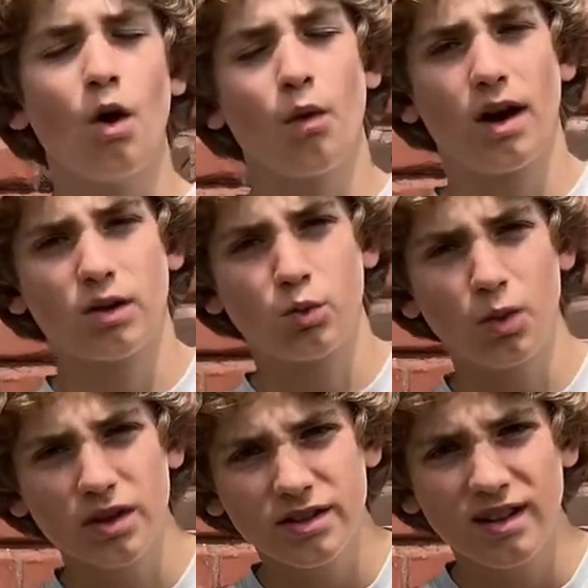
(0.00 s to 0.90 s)
whereas
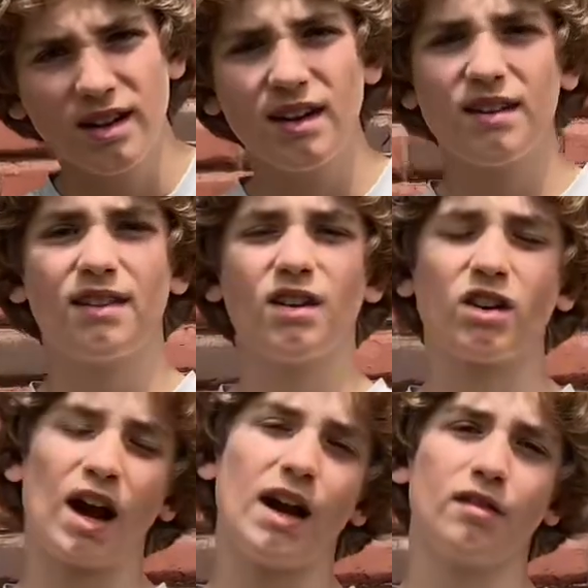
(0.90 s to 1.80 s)
Wilson,
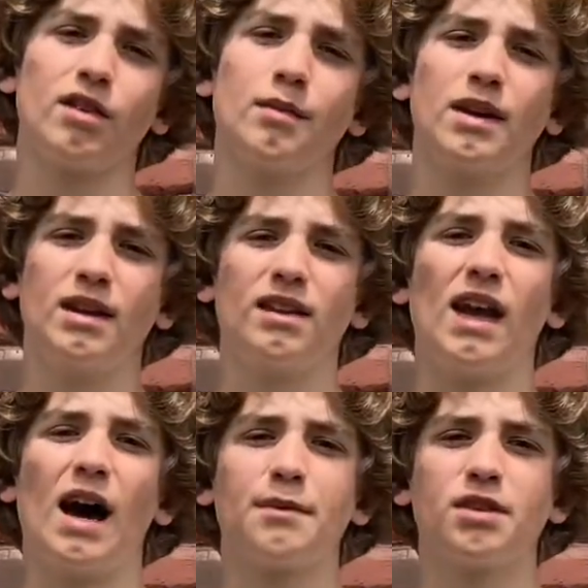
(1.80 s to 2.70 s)
they're kind of limited in the
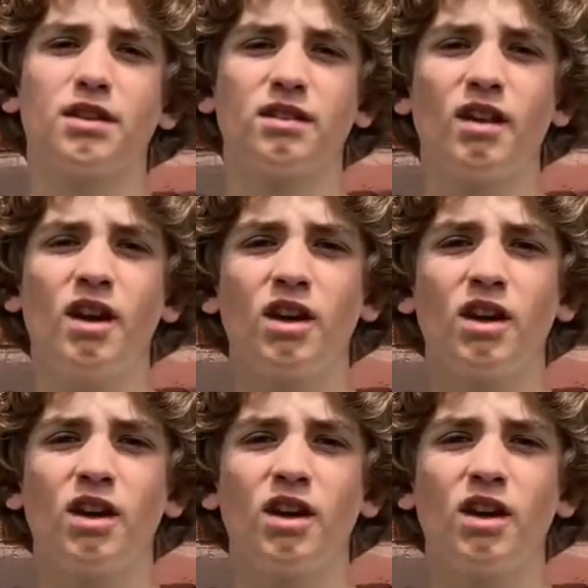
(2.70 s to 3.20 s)
options.